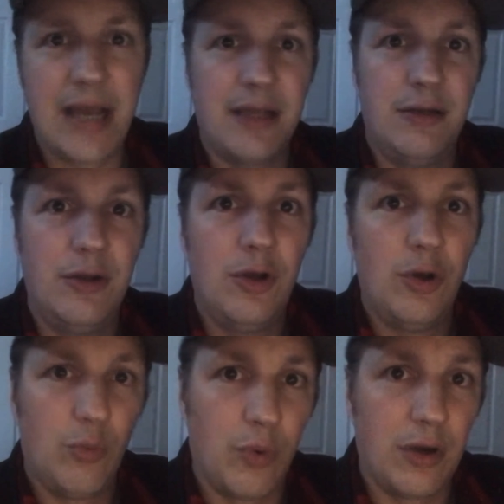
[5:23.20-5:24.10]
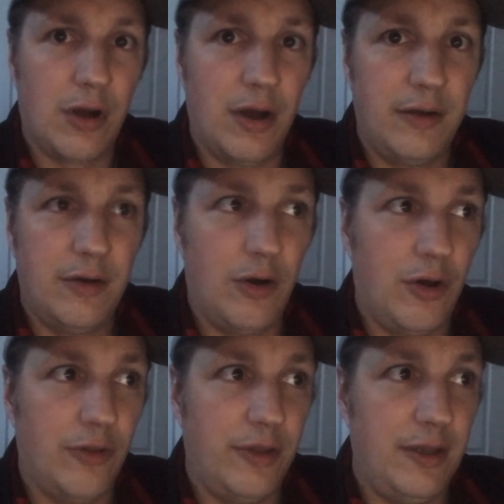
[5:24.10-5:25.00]
and work on
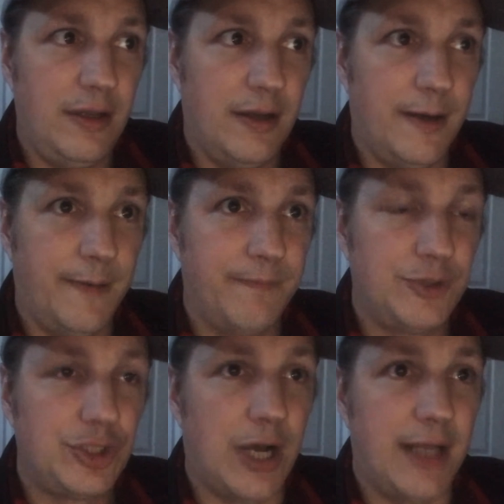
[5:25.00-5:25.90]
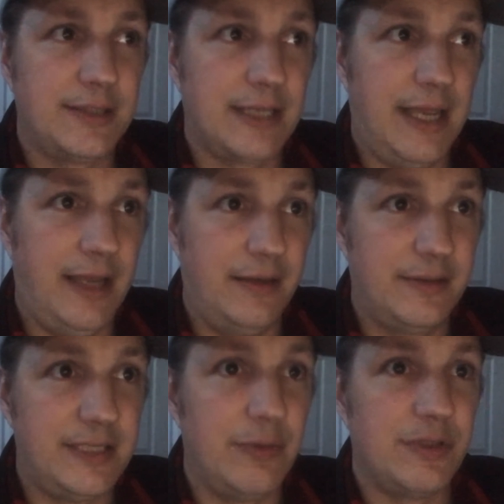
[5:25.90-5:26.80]
all the shots and
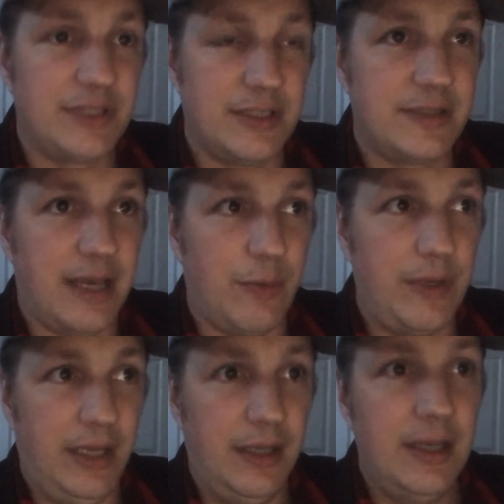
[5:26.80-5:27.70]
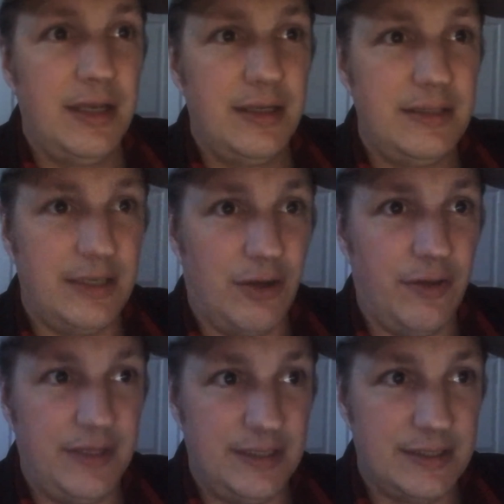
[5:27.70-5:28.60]
sequences that we did all
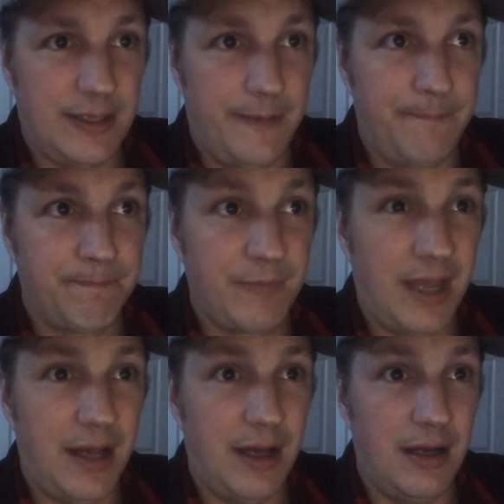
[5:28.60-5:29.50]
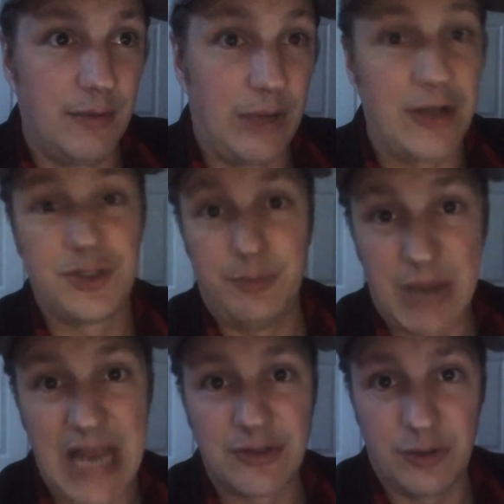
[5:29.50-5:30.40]
these actually
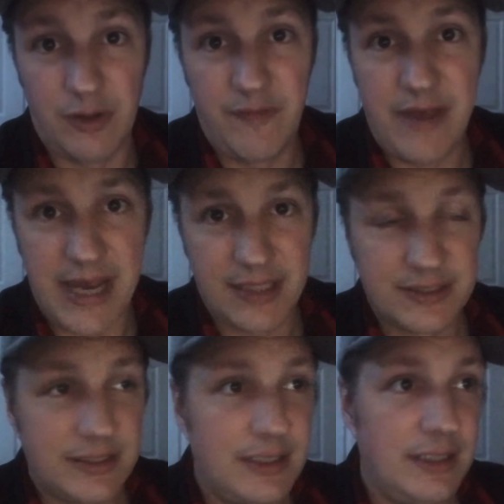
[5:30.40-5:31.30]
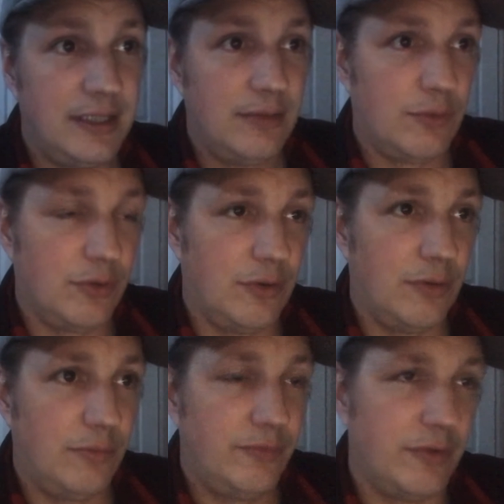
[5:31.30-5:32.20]
practical effects, or
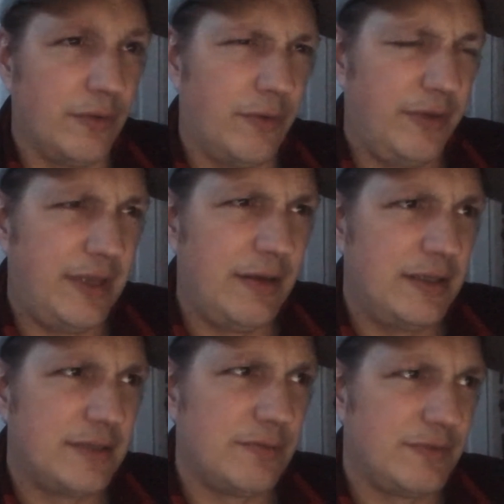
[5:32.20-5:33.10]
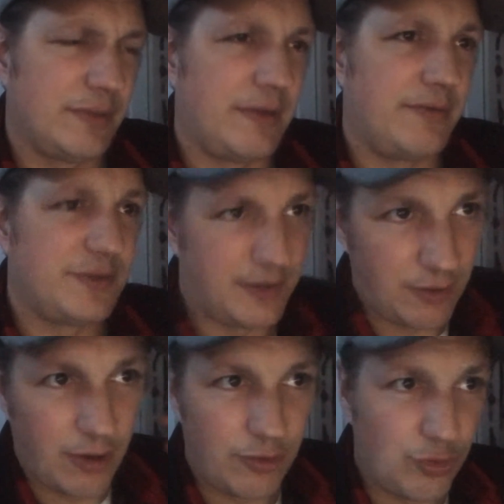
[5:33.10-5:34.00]
the only thing is sometimes they're
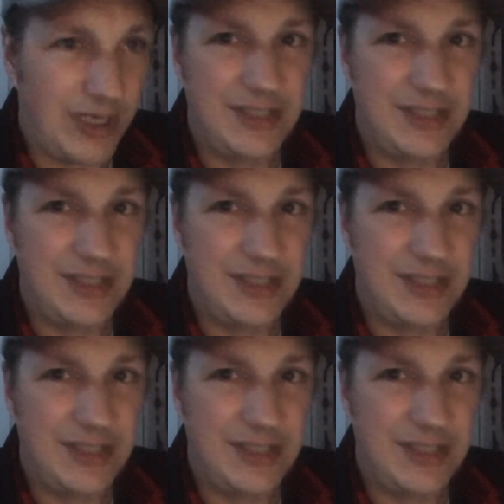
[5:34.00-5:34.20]
on green